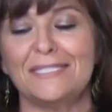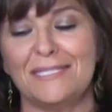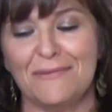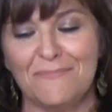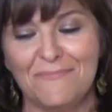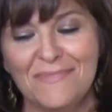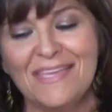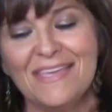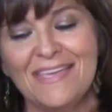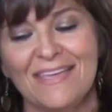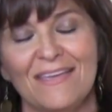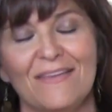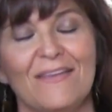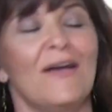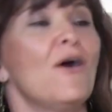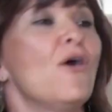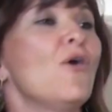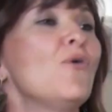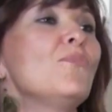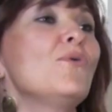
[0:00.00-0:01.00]
to me
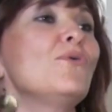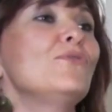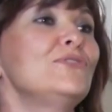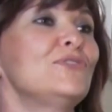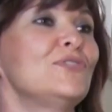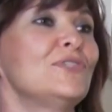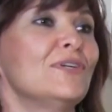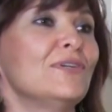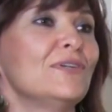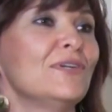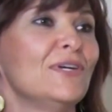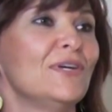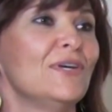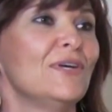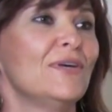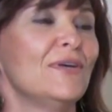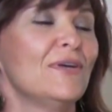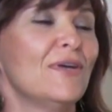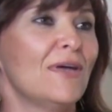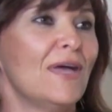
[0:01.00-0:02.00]
almost
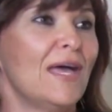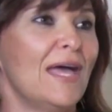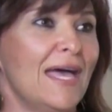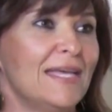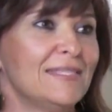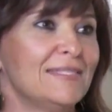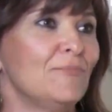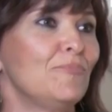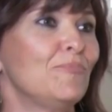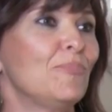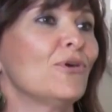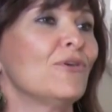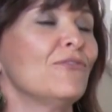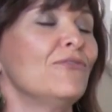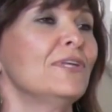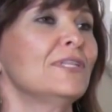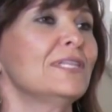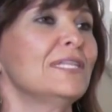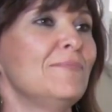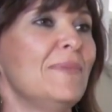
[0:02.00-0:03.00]
as a
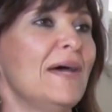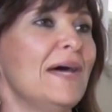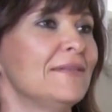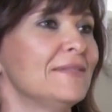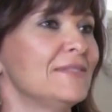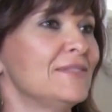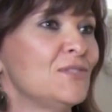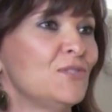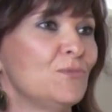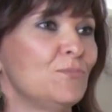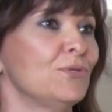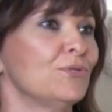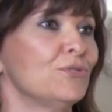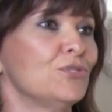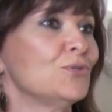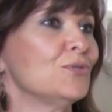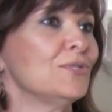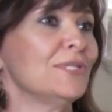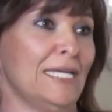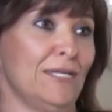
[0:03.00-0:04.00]
perfectly balanced
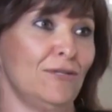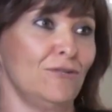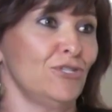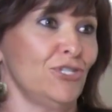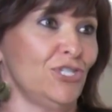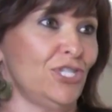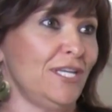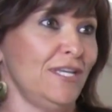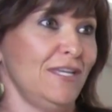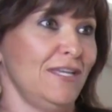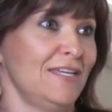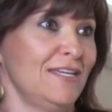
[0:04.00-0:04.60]
spiritual energy.